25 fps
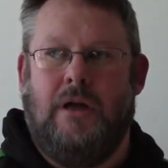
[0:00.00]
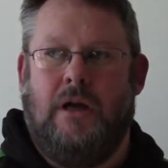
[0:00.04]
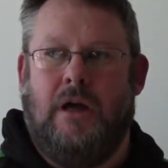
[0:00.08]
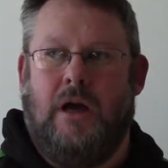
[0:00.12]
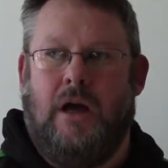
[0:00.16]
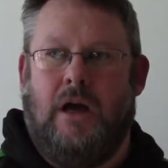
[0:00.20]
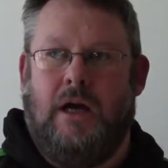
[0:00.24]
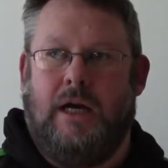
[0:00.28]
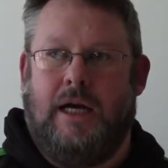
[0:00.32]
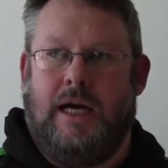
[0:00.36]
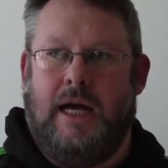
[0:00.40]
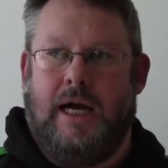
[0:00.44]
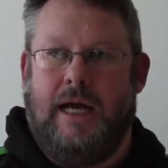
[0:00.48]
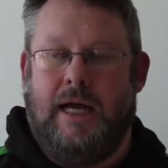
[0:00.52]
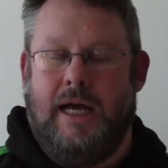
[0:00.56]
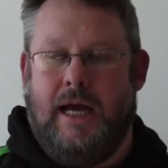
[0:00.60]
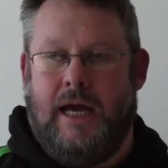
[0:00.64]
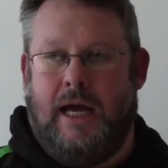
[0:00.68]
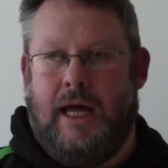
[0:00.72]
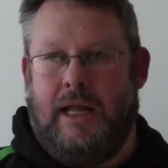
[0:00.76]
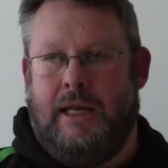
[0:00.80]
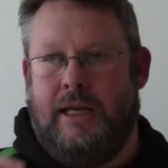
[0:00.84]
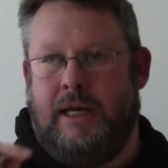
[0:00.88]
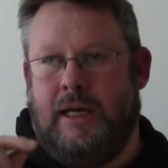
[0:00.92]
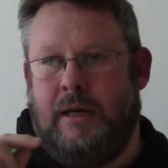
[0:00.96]
Okay,
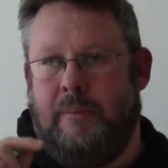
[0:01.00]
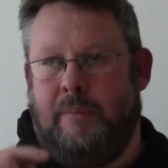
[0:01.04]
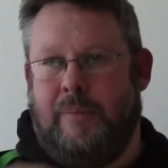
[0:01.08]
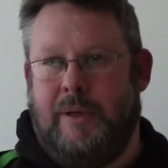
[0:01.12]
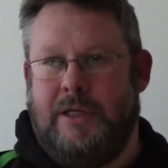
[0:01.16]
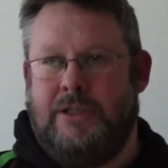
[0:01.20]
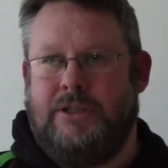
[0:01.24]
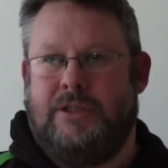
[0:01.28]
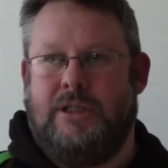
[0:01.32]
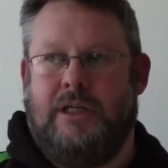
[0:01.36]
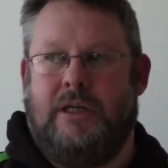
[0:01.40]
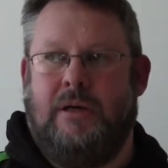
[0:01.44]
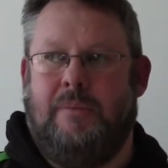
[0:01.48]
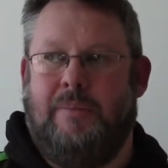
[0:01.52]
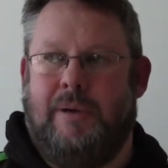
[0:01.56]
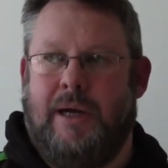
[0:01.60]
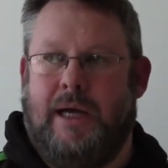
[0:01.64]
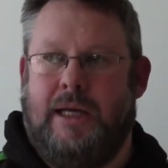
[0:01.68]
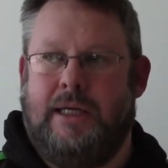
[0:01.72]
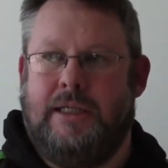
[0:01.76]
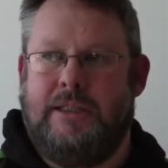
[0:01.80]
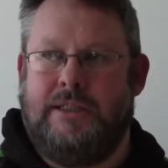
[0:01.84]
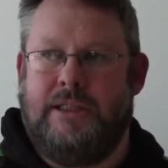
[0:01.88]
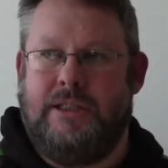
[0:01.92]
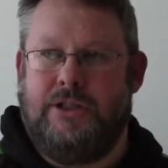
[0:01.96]
and then the best thing
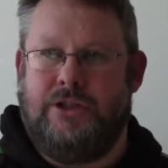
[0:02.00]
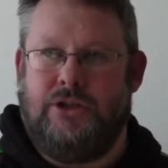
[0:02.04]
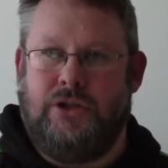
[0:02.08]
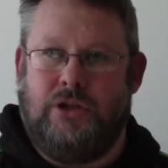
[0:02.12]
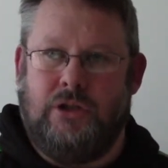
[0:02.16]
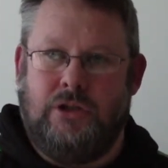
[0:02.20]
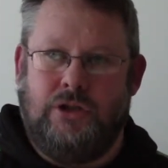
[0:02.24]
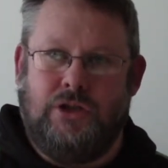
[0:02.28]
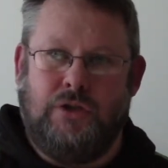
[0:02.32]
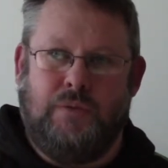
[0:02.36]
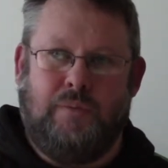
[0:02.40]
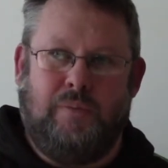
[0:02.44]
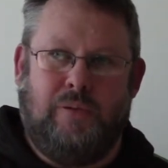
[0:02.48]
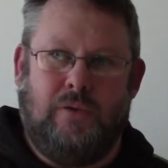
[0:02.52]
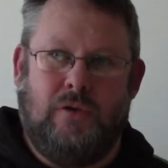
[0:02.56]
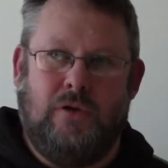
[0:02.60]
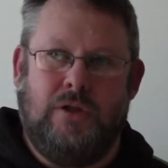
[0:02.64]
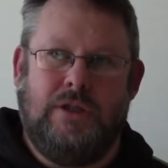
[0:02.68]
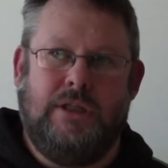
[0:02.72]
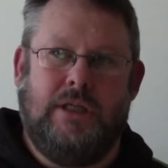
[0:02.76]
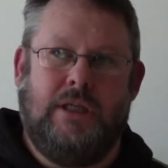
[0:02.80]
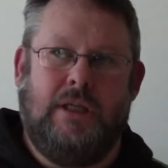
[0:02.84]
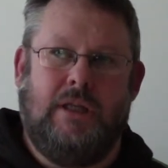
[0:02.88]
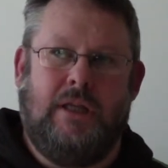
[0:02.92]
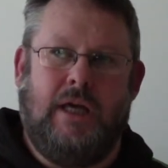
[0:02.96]
about this is you can just
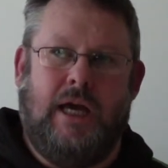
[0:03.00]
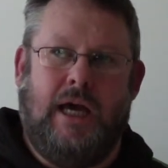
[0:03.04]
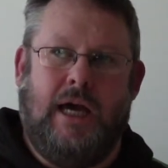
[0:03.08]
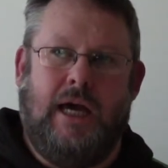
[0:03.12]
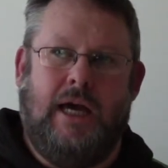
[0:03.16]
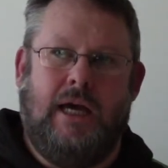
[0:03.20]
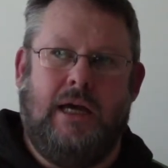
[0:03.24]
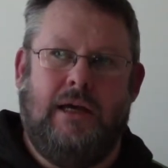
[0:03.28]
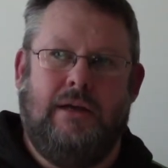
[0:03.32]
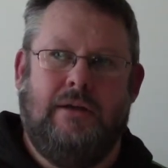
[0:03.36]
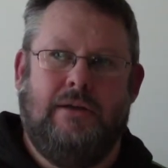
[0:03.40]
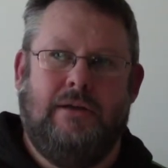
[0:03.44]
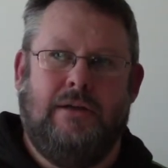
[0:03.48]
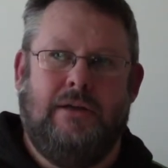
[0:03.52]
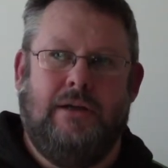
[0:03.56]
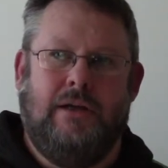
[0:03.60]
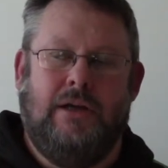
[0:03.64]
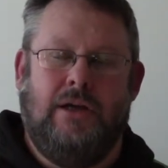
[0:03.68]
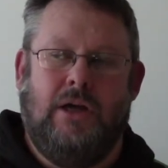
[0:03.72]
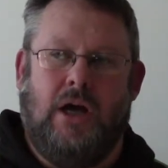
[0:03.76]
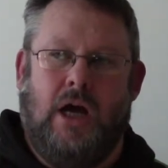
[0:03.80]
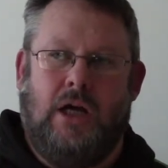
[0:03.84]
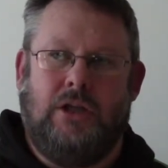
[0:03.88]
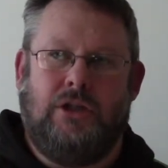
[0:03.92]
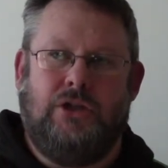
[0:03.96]
pause it there
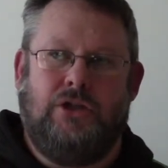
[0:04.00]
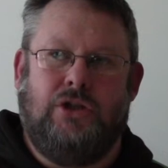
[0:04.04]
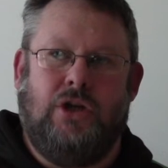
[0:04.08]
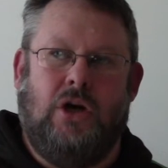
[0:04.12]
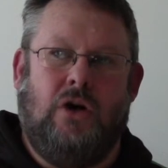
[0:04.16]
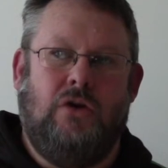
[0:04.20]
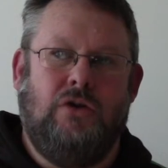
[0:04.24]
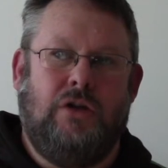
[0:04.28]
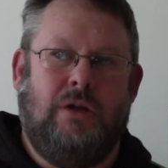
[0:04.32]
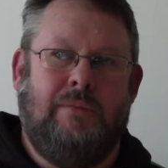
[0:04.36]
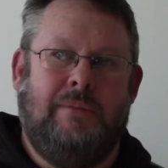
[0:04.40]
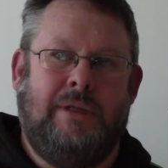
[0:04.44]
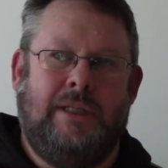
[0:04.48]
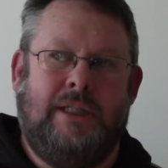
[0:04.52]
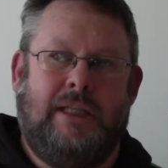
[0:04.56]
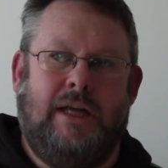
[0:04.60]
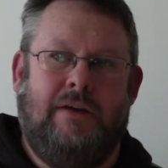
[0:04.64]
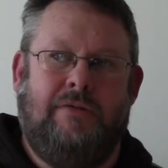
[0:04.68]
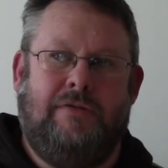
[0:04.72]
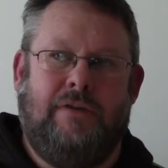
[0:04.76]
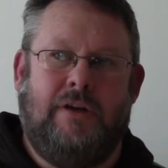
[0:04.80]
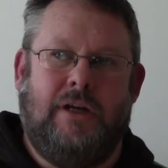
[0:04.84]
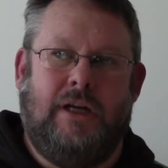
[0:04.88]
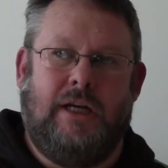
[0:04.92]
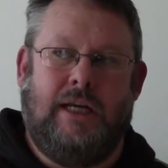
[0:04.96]
and just hold them
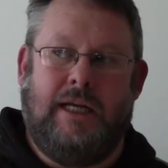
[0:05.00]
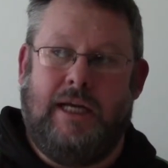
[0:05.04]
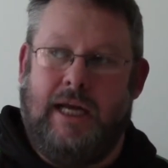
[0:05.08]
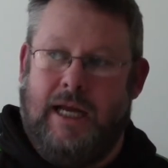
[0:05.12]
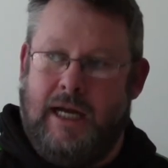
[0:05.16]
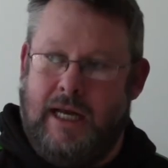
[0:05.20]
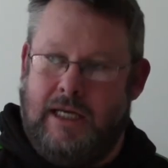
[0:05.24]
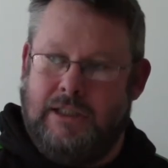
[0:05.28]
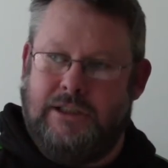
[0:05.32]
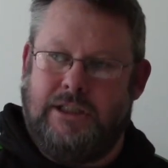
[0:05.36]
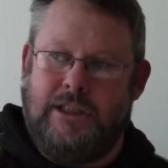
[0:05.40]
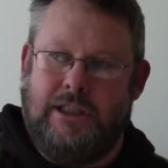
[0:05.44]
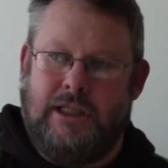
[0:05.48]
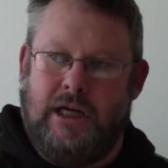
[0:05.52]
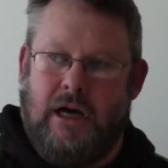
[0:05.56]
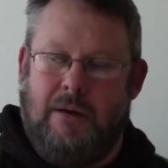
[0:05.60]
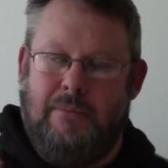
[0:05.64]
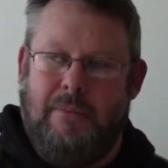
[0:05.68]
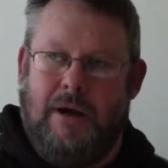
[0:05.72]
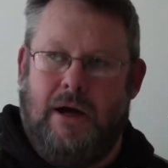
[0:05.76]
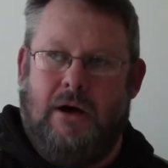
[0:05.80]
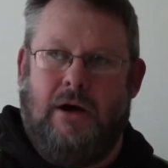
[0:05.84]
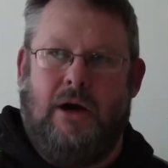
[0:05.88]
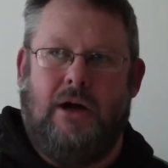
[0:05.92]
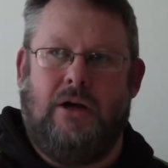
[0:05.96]
indefinitely and actually
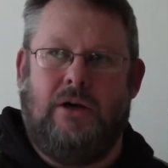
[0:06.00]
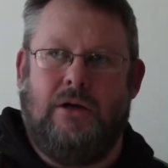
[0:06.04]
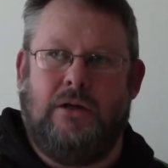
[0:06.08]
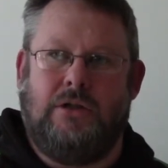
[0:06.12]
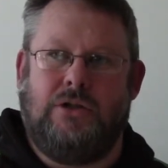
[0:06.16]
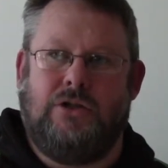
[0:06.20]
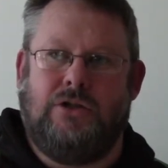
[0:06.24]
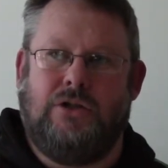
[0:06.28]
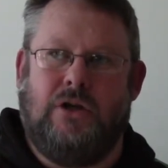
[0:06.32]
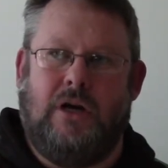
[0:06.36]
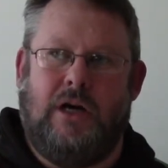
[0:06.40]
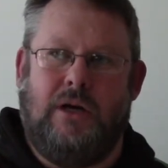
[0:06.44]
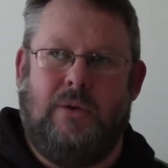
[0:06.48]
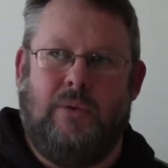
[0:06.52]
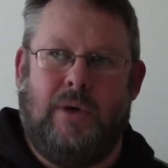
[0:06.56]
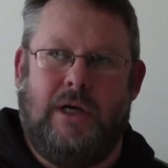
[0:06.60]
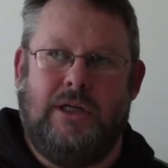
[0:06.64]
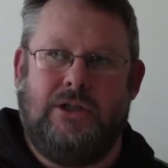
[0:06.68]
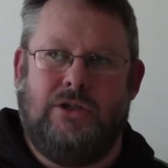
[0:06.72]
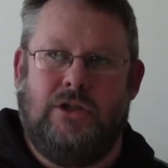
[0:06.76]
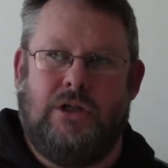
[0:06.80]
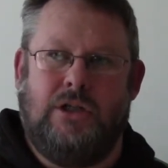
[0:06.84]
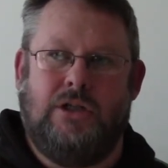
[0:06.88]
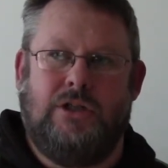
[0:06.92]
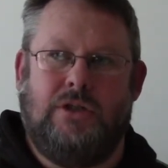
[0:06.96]
come out and look
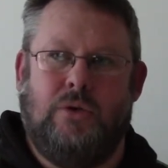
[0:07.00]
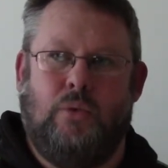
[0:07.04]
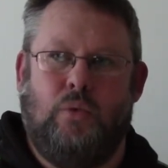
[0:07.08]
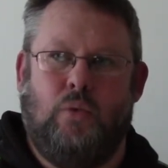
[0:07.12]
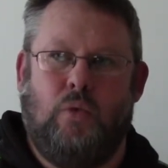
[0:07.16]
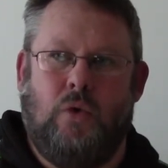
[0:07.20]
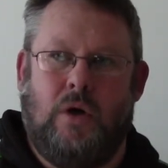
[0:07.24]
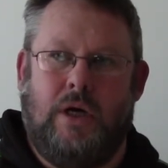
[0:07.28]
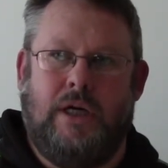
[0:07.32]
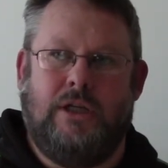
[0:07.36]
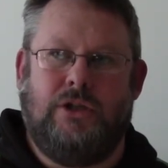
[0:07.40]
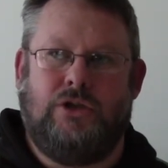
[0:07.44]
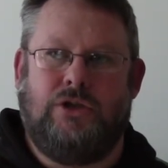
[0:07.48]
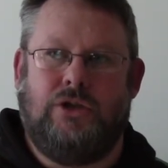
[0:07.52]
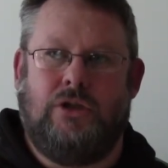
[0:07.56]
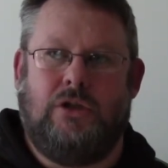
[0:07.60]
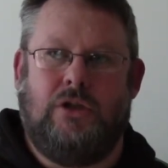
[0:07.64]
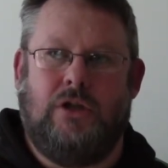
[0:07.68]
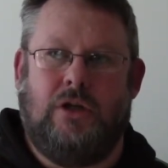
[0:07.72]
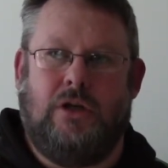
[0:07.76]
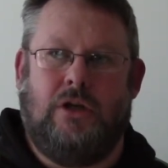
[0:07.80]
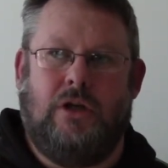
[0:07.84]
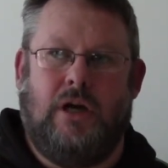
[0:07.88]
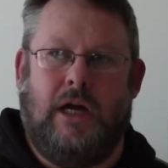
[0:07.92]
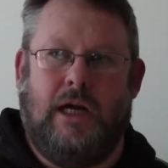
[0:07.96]
sideways on to what it should
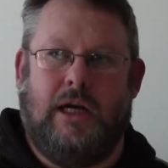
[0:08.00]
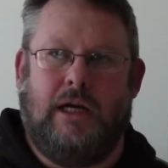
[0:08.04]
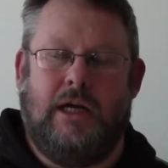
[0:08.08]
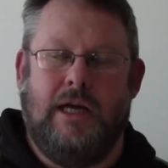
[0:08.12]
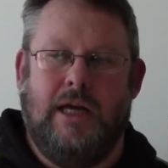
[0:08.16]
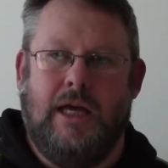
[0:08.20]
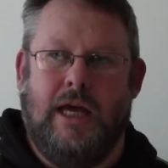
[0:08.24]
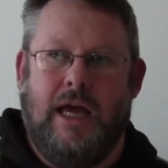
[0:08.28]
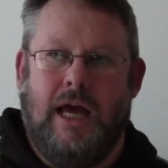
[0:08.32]
look like.